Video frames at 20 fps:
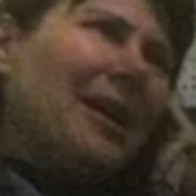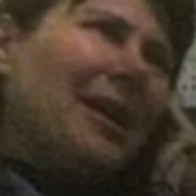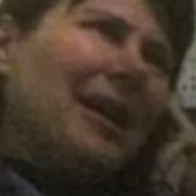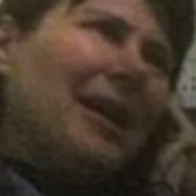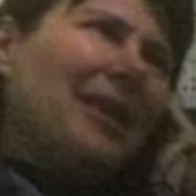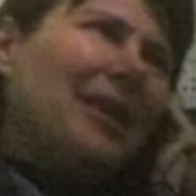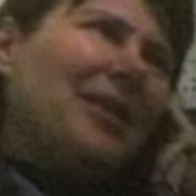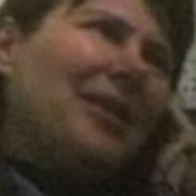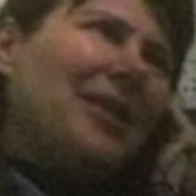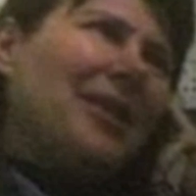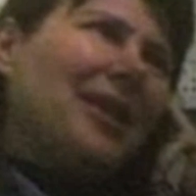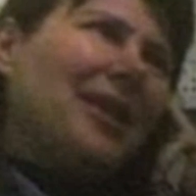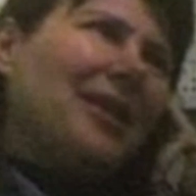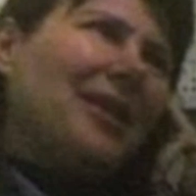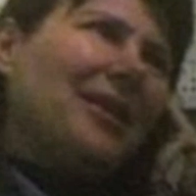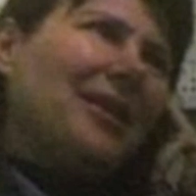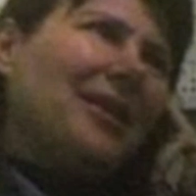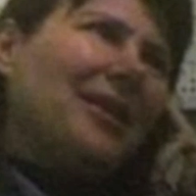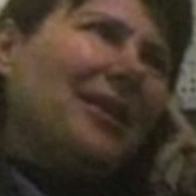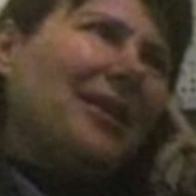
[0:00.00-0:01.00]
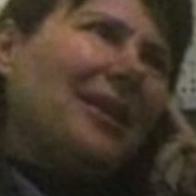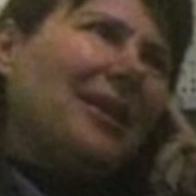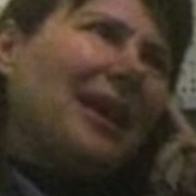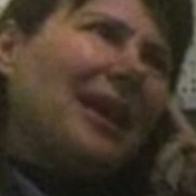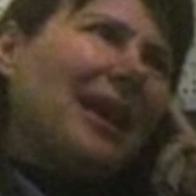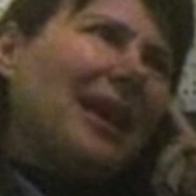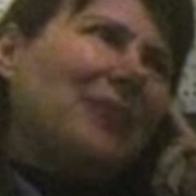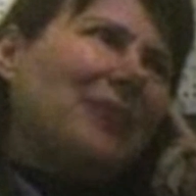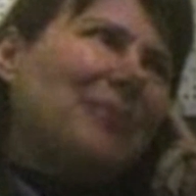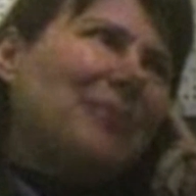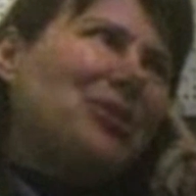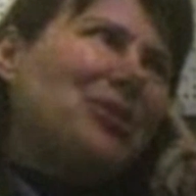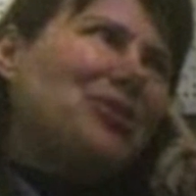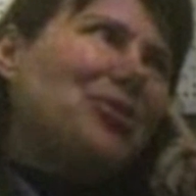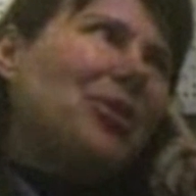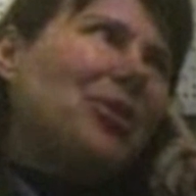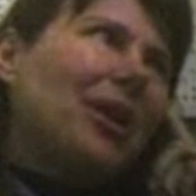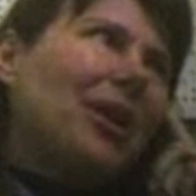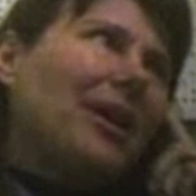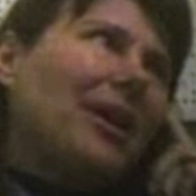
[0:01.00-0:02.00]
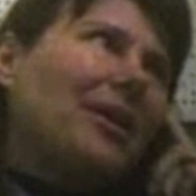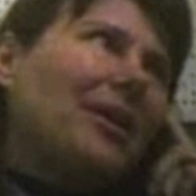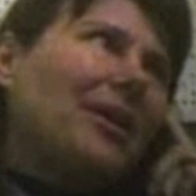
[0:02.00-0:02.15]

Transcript: And then I had my truck.